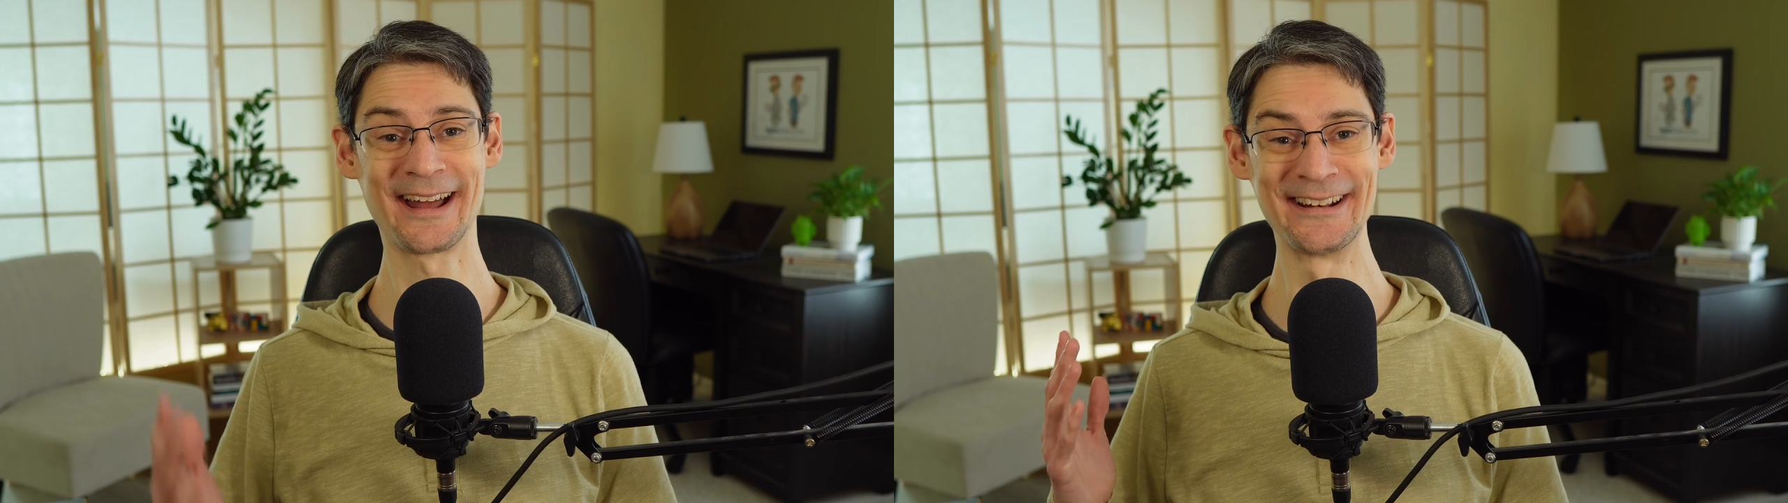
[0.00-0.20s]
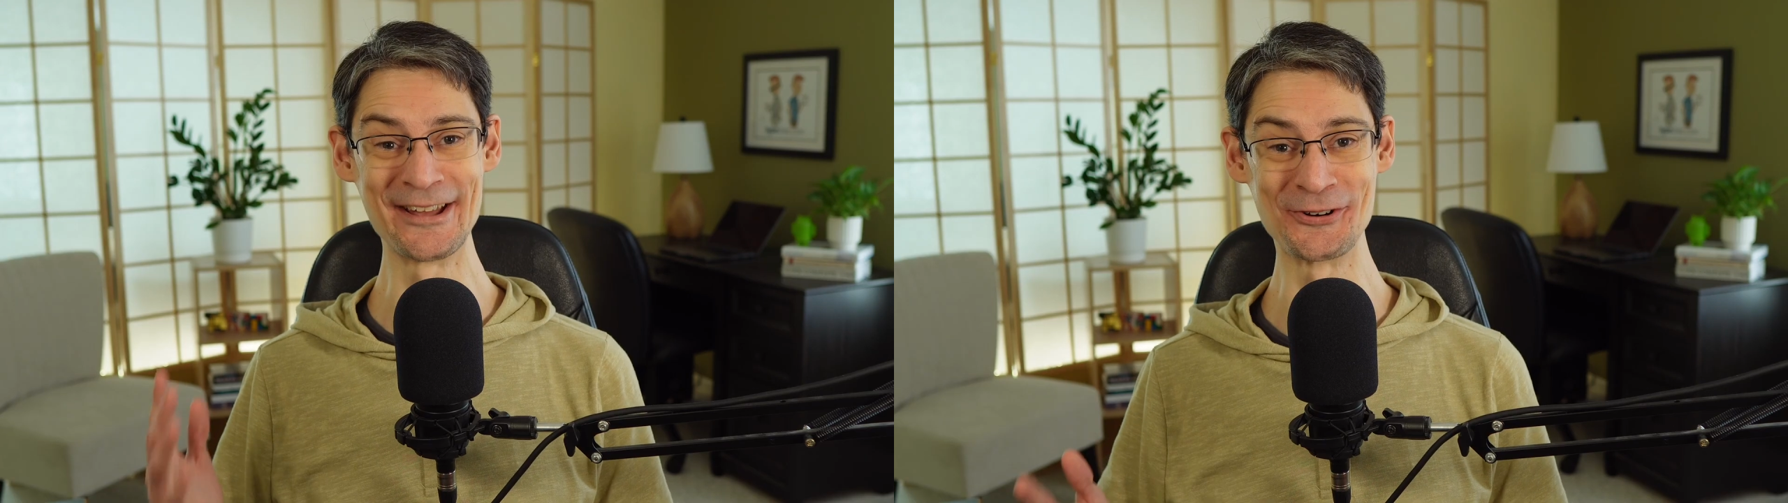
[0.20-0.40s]

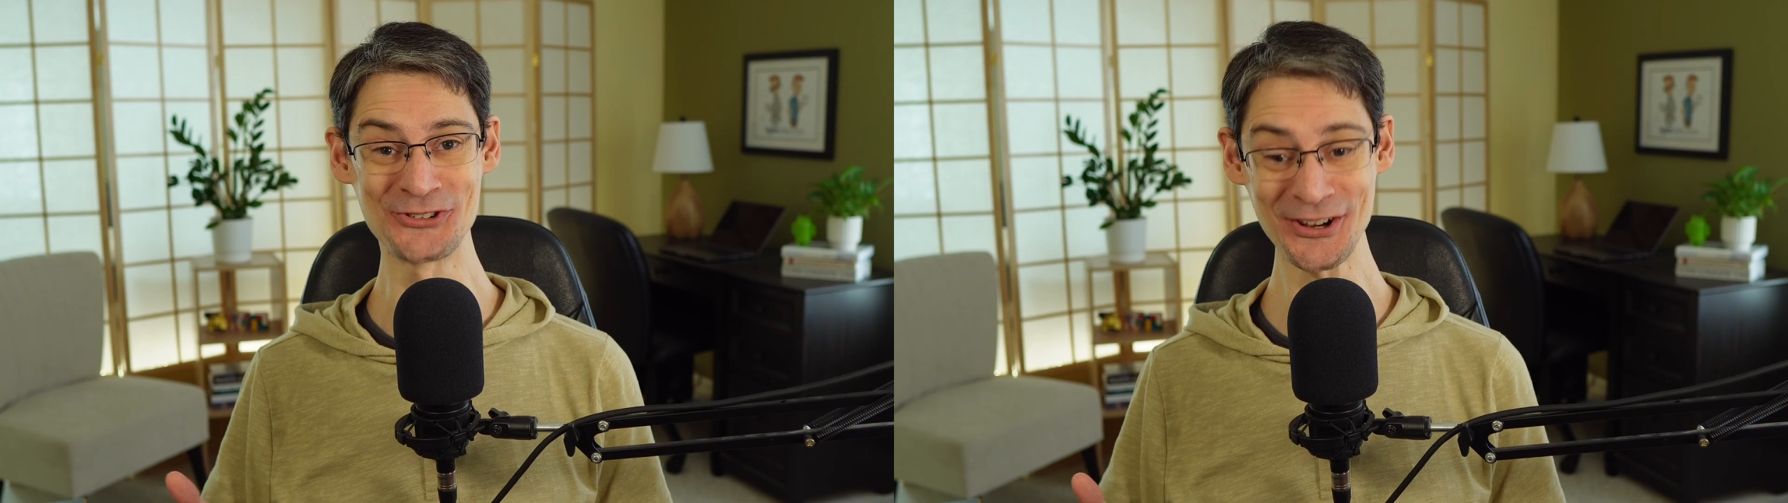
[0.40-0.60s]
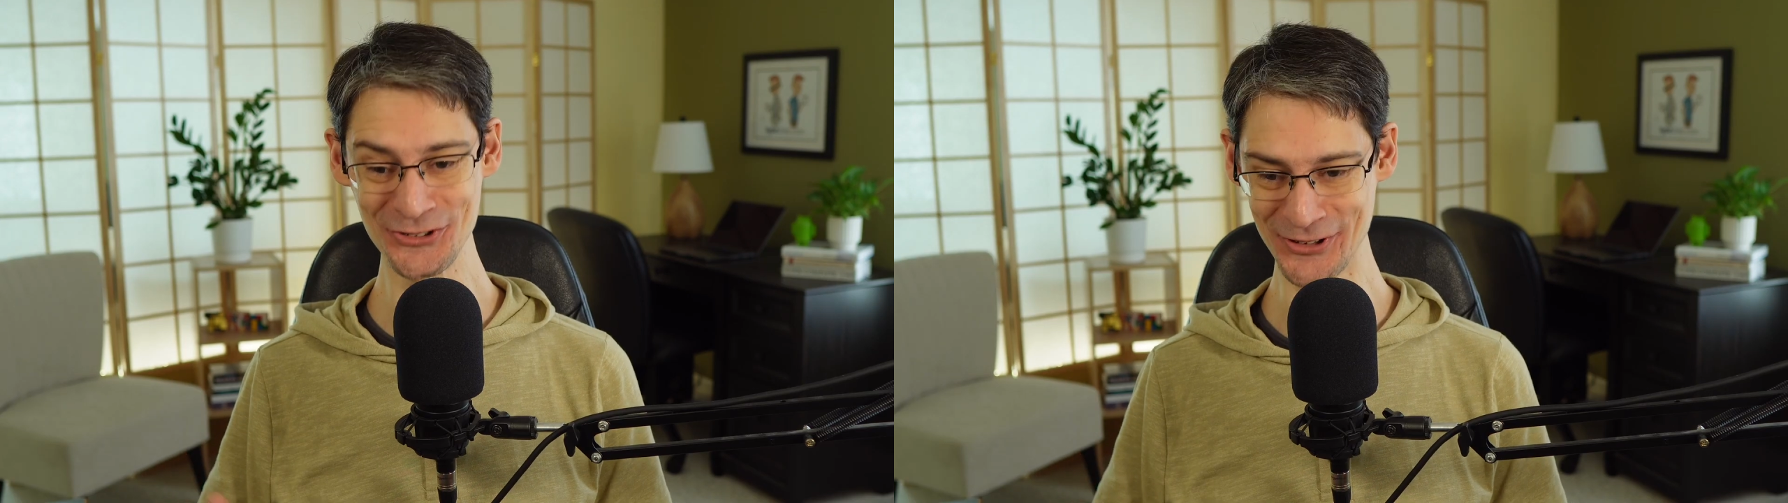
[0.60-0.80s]
an
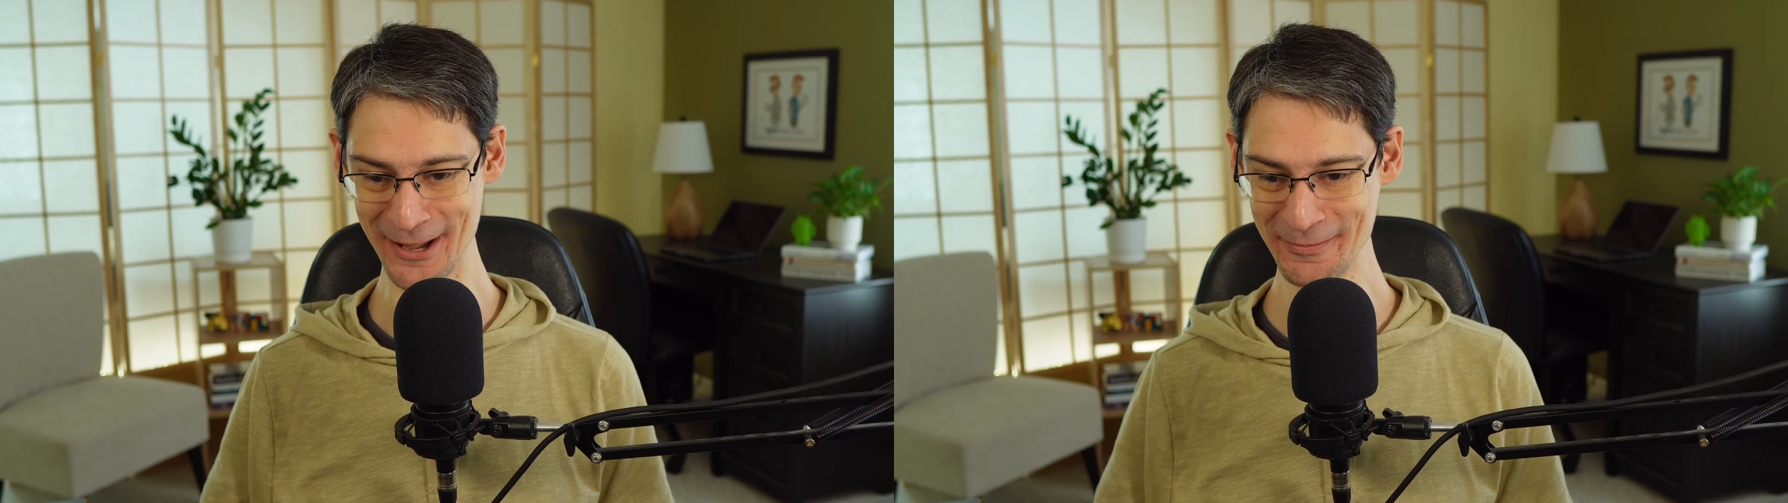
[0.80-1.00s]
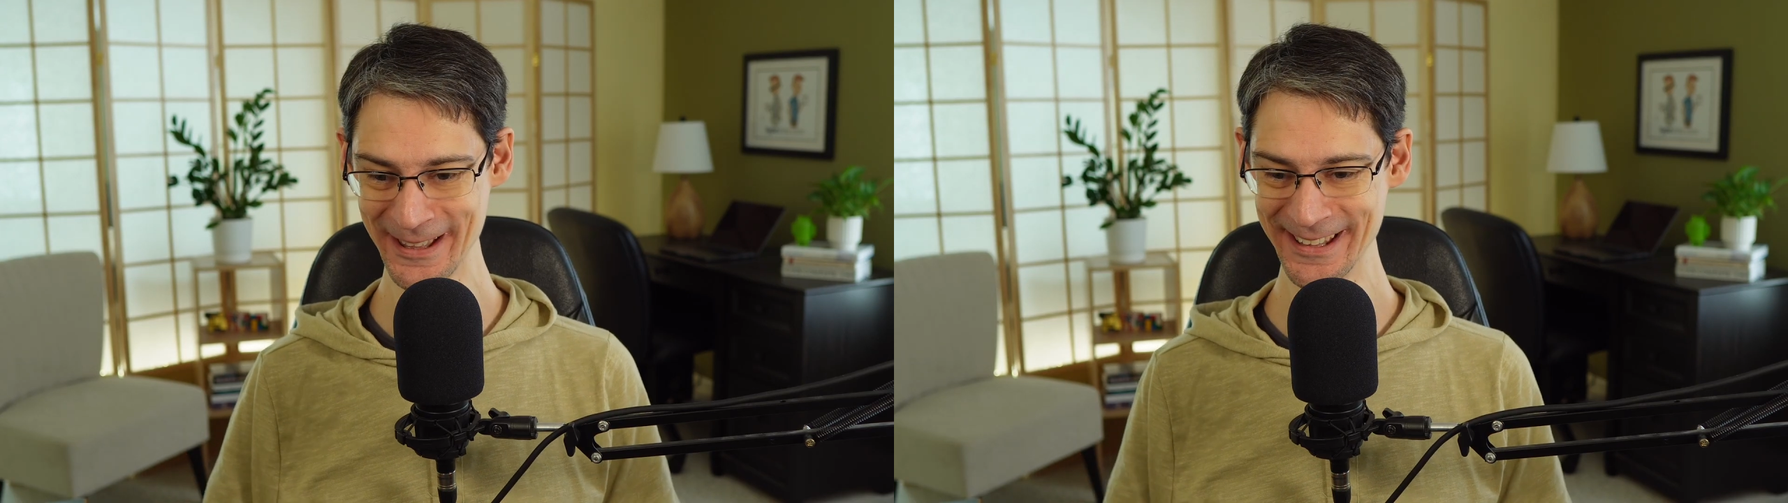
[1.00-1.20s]
intersection
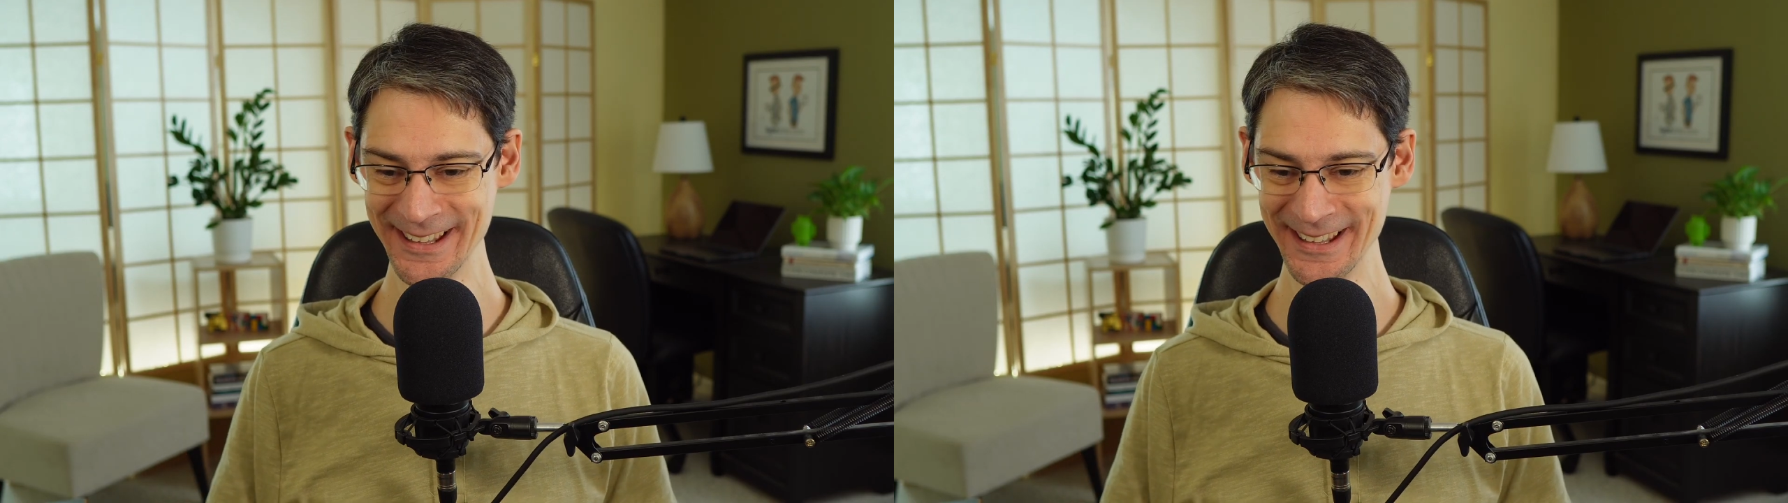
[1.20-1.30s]
type